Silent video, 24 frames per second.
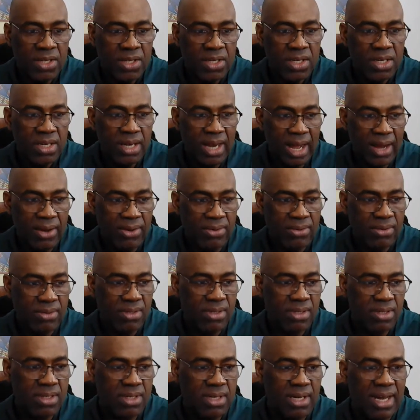Now,
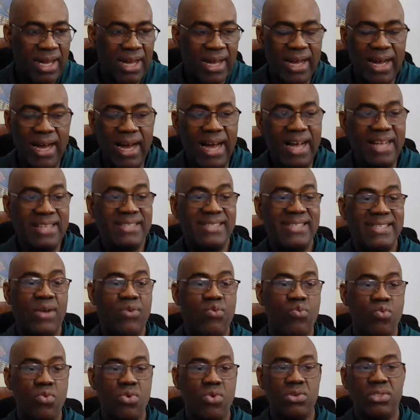as the
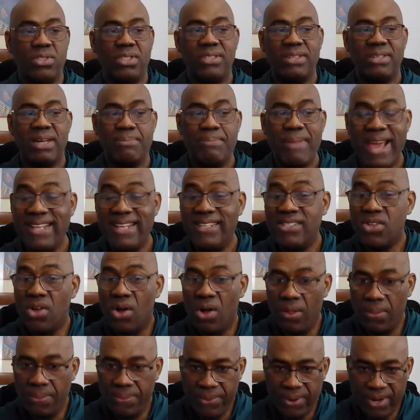wound remains
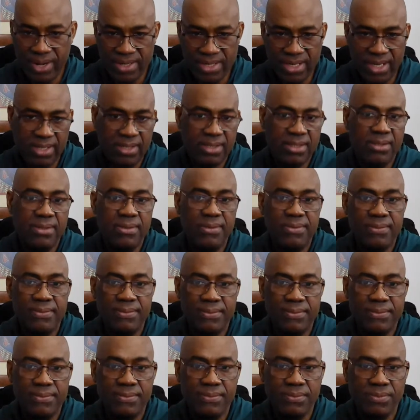untreated,
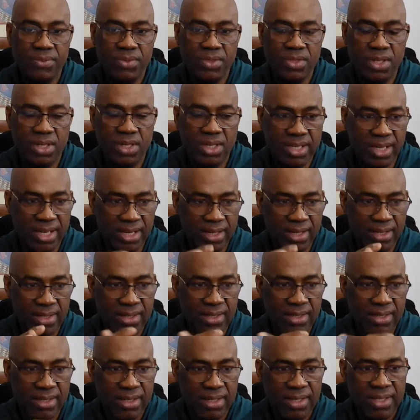okay,
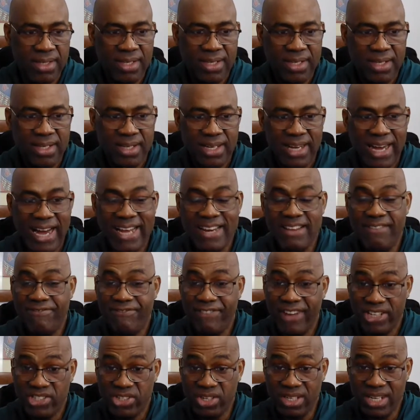an
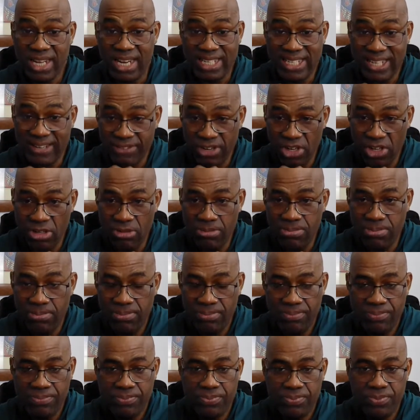infection can develop.
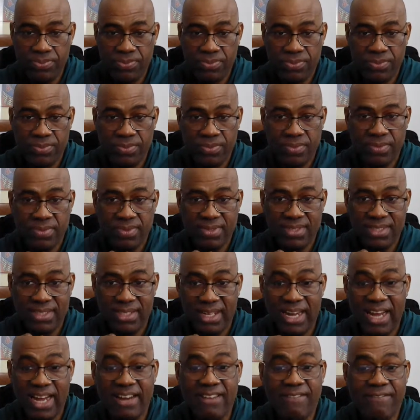
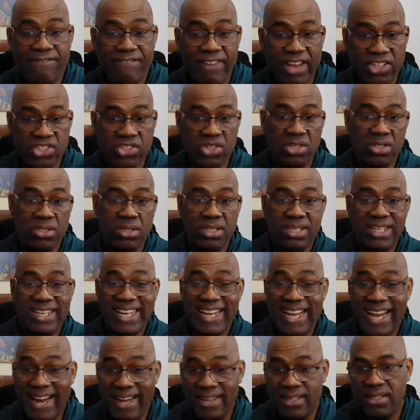An infection
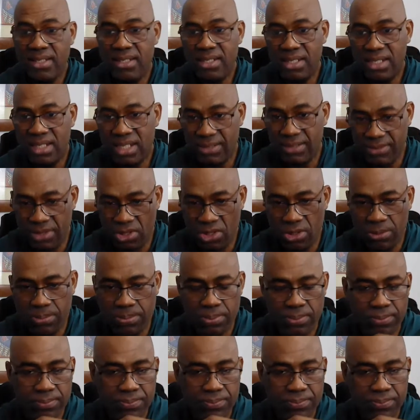can develop.